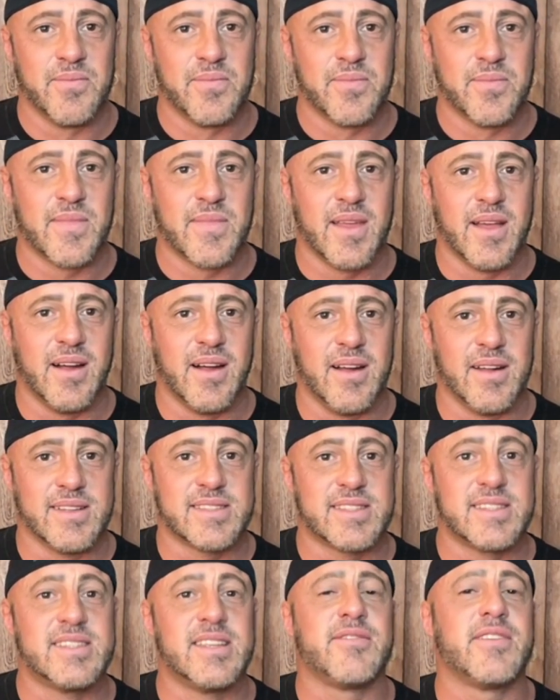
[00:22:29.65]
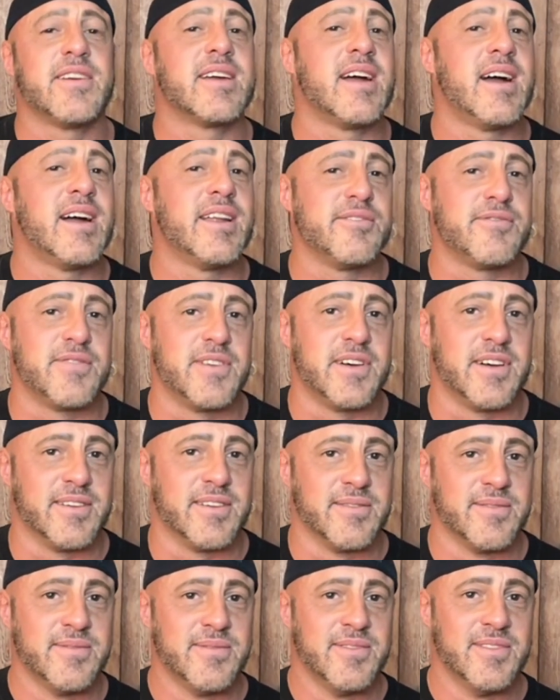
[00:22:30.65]
Mm. Uh, it's a different kind of
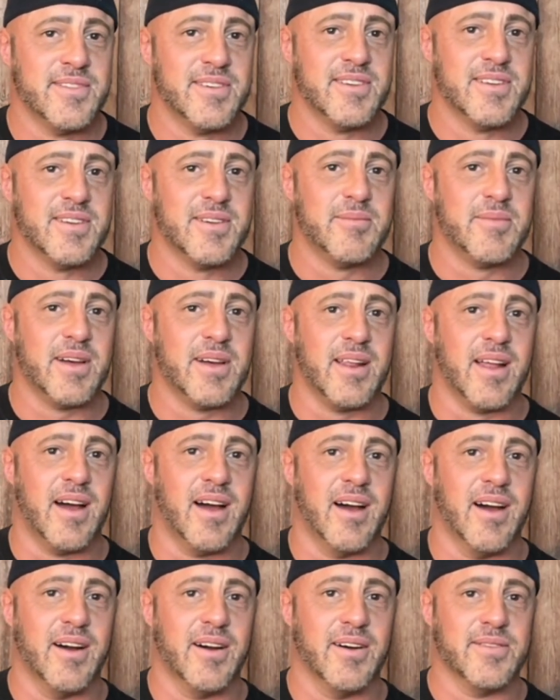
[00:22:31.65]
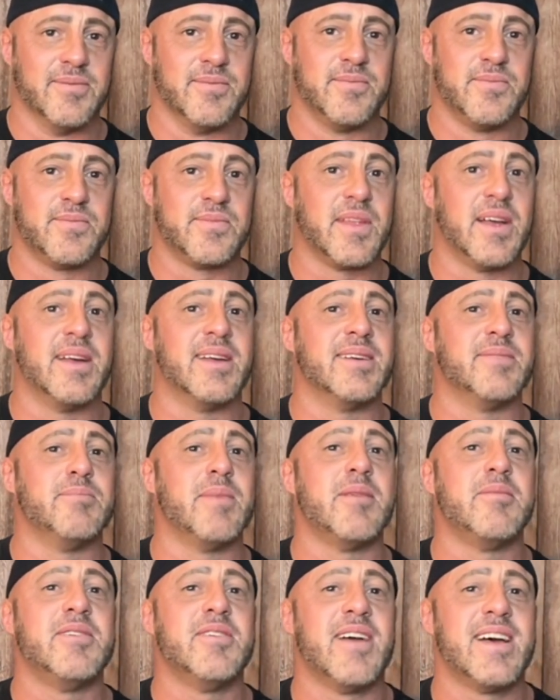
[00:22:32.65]
fun, but... Uh,
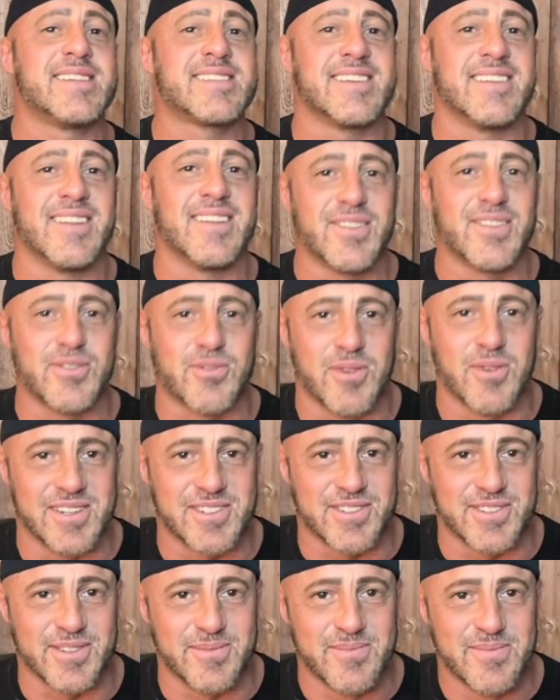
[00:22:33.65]
maybe you ask another question.